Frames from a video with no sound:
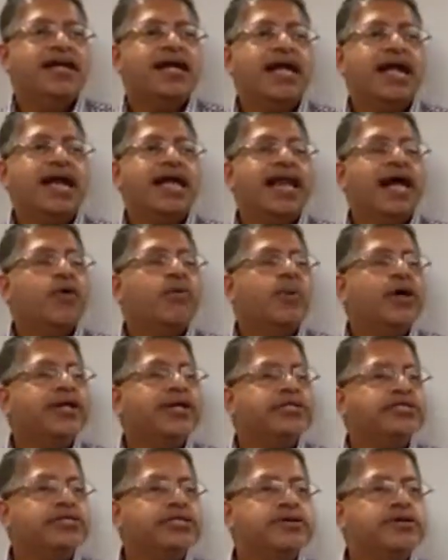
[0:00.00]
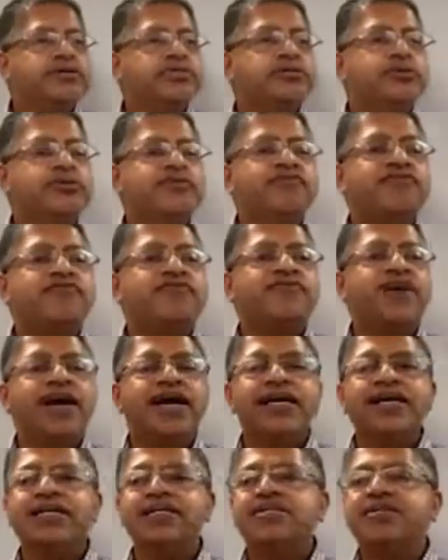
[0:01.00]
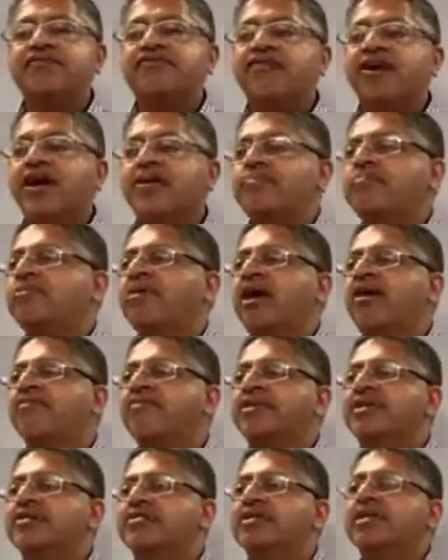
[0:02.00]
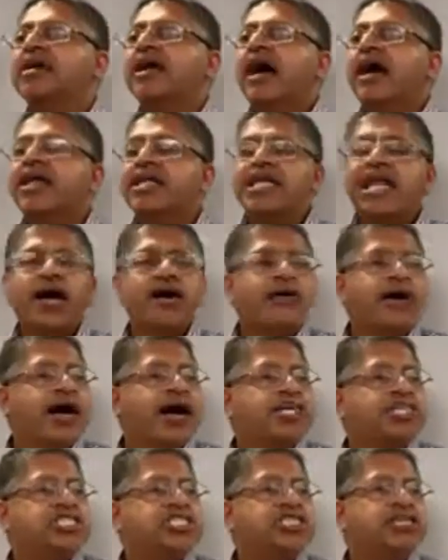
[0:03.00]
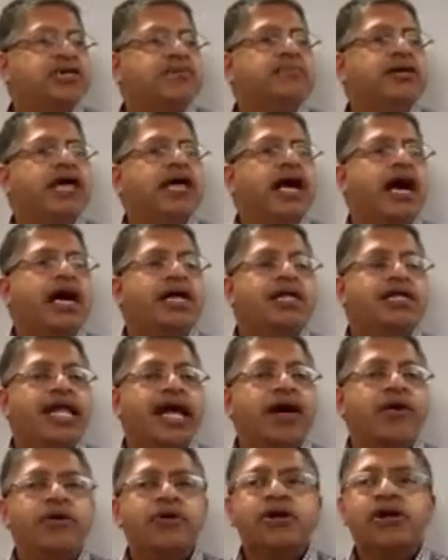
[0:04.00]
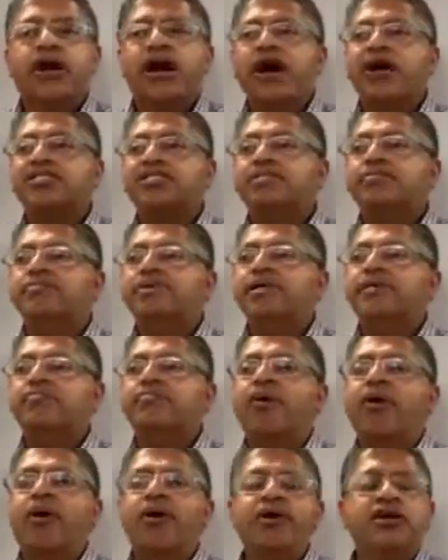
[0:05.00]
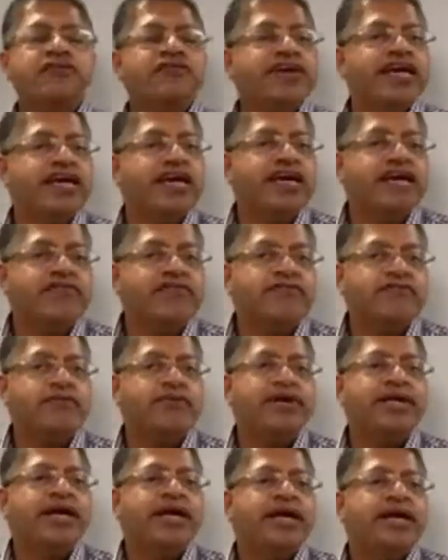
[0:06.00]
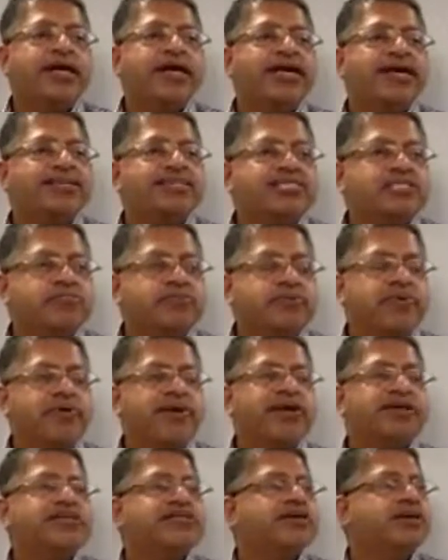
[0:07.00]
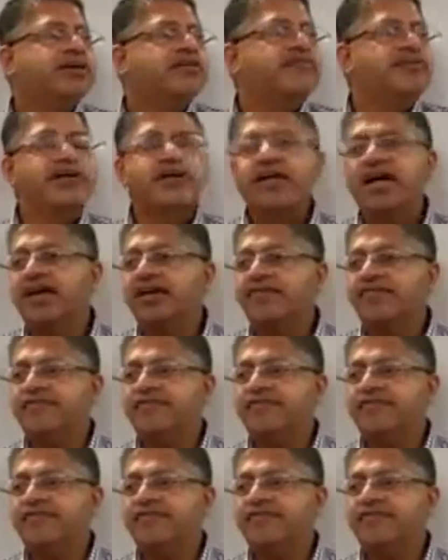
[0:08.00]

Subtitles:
And I want you to invite divine providence. Allow Hashem, allow God to be part of every experience of your life.